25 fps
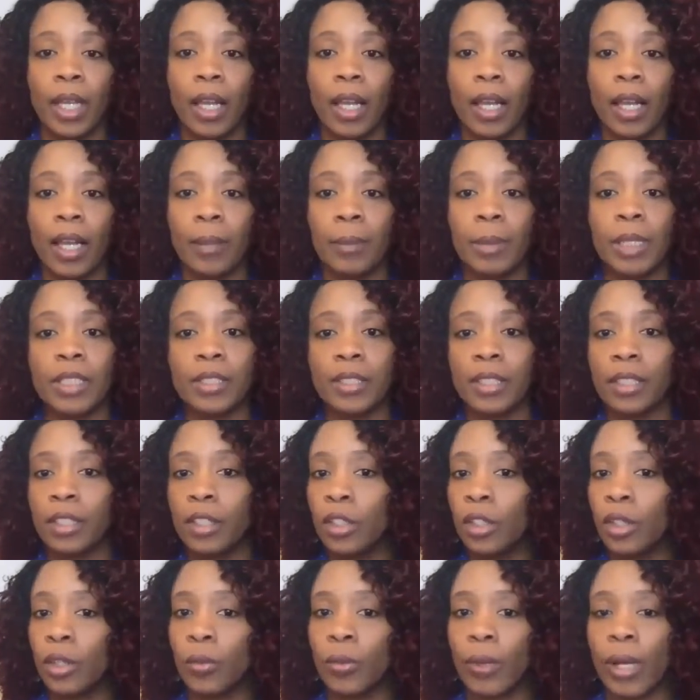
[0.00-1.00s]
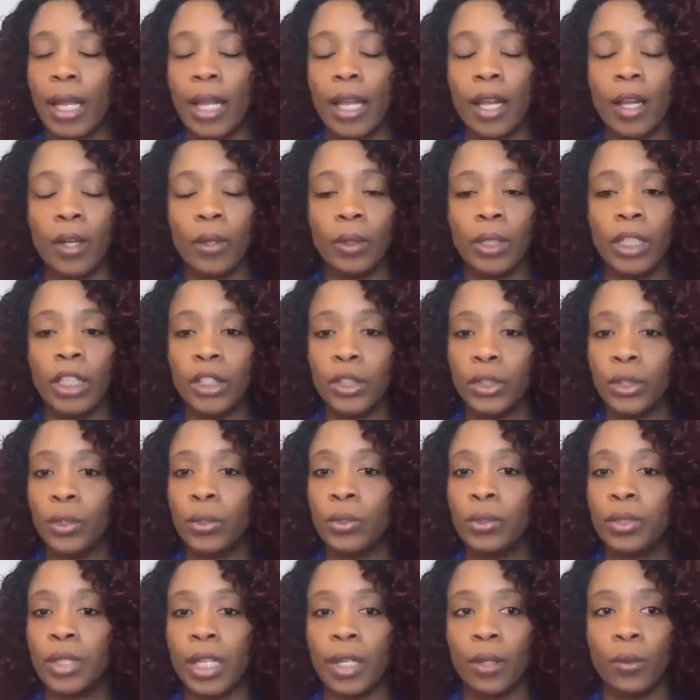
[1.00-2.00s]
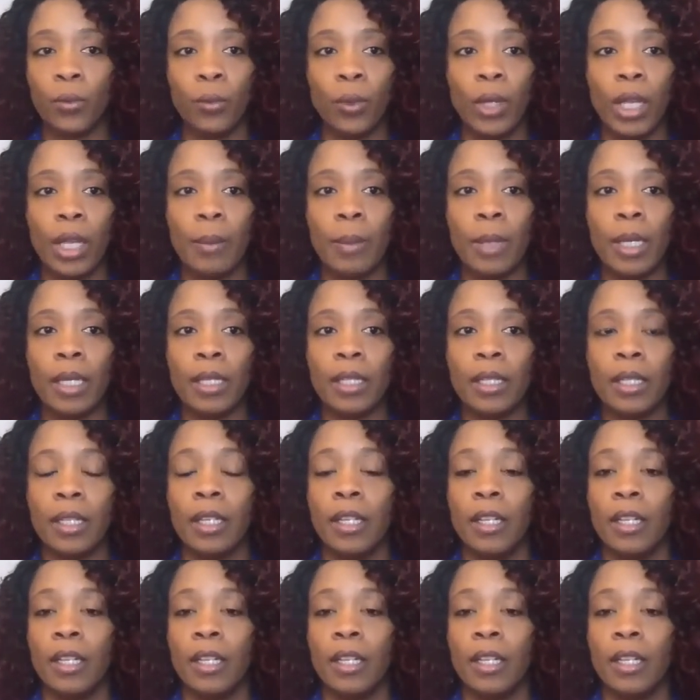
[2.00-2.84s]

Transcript: It's centered around issues that women